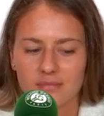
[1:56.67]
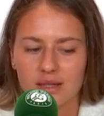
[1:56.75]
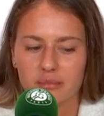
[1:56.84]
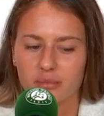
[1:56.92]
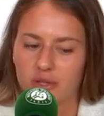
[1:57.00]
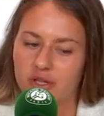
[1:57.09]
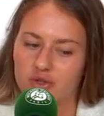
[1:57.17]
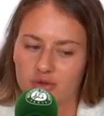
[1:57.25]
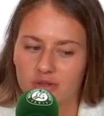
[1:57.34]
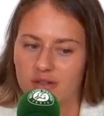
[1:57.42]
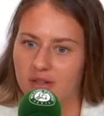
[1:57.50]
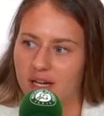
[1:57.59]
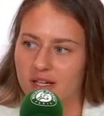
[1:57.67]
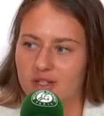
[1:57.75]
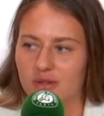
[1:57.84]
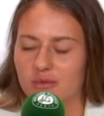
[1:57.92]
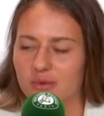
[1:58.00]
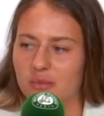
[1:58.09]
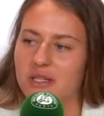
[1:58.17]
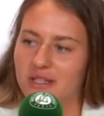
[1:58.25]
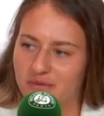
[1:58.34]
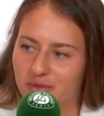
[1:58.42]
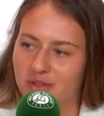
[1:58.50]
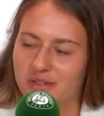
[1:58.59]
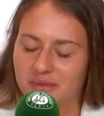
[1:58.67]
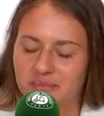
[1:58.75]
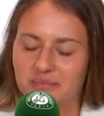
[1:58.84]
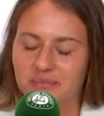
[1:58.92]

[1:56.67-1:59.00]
I'm pretty sure the reaction would be different.